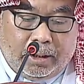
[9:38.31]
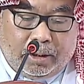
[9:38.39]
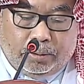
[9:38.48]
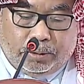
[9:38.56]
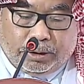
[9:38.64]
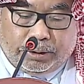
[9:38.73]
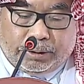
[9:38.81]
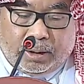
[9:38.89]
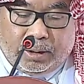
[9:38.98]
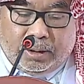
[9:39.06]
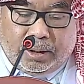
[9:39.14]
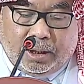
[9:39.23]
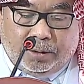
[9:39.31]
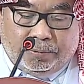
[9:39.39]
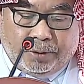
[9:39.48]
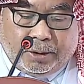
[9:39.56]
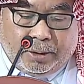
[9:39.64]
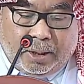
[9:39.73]
If it is
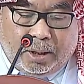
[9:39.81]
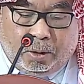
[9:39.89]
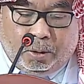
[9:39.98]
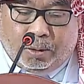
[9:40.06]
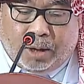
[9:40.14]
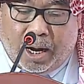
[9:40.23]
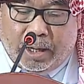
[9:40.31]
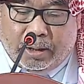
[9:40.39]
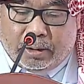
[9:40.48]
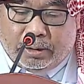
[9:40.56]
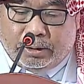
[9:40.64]
11 or higher,